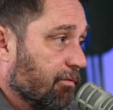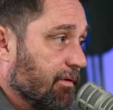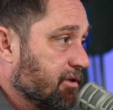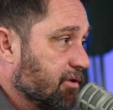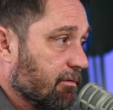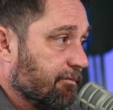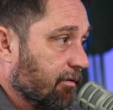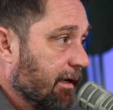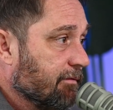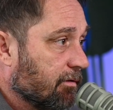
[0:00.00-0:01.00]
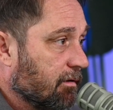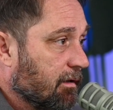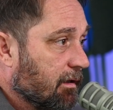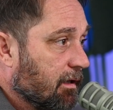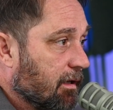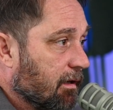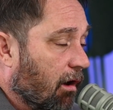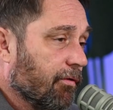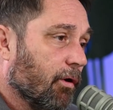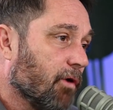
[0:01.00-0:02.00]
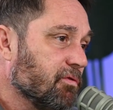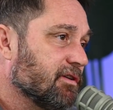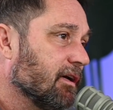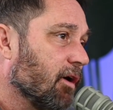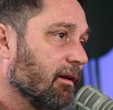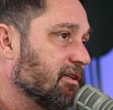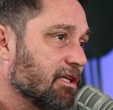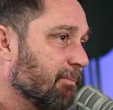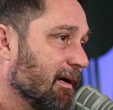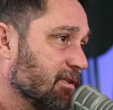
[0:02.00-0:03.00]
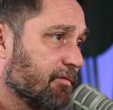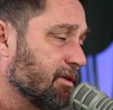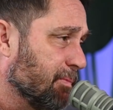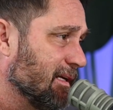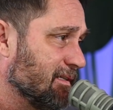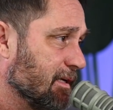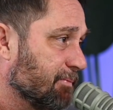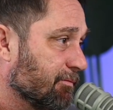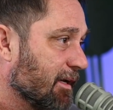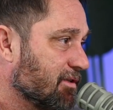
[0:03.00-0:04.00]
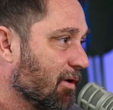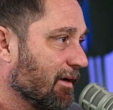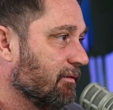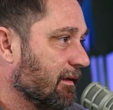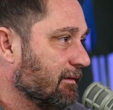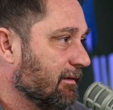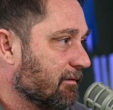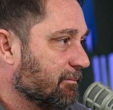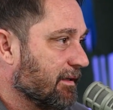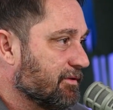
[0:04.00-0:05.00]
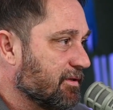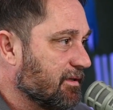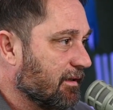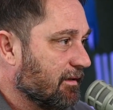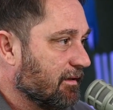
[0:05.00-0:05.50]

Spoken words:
richer flavor. Although roasted garlic just by itself is pretty deep and rich, so it'd be interesting.